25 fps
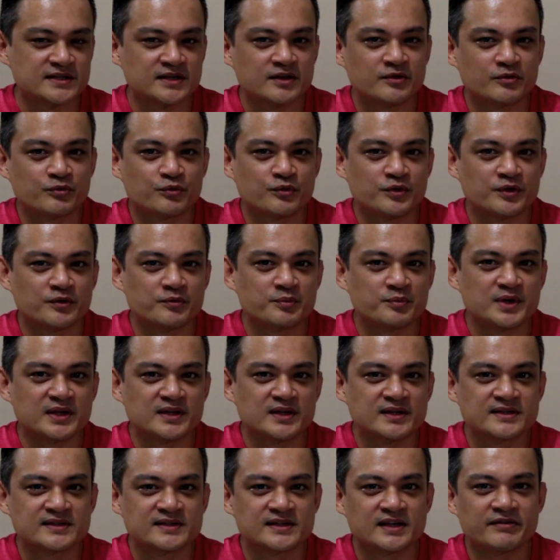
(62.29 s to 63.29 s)
If we've
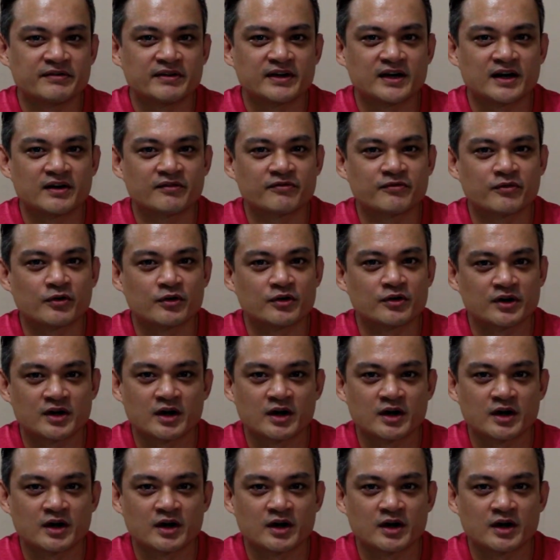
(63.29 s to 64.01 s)
been saving up for a